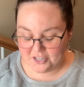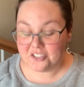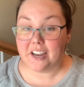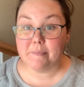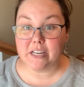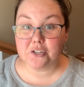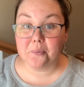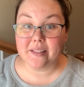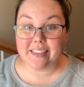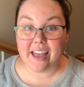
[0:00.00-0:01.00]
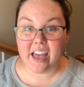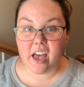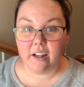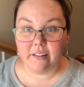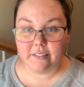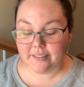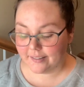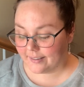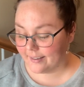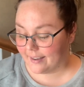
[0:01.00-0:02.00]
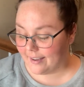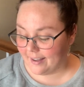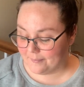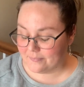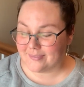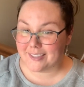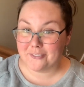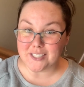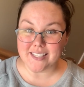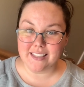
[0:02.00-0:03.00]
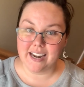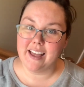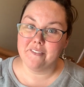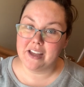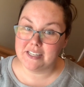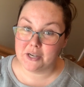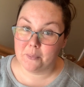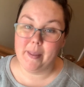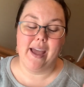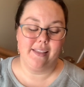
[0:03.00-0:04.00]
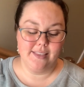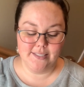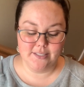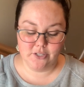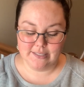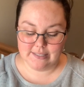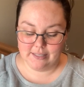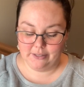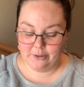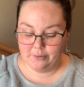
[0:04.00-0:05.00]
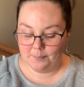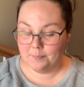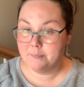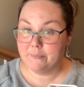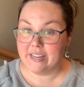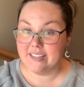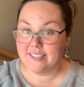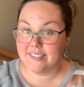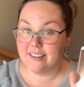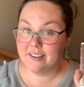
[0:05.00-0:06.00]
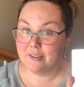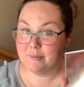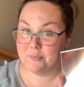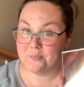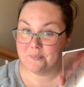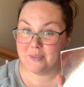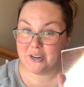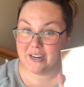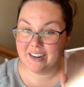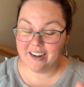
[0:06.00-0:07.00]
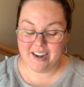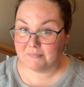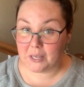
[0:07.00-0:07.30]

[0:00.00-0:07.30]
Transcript: Shay Mitchell, what the hell? The first thing that I have, I don't pack. This is just the little base mirror.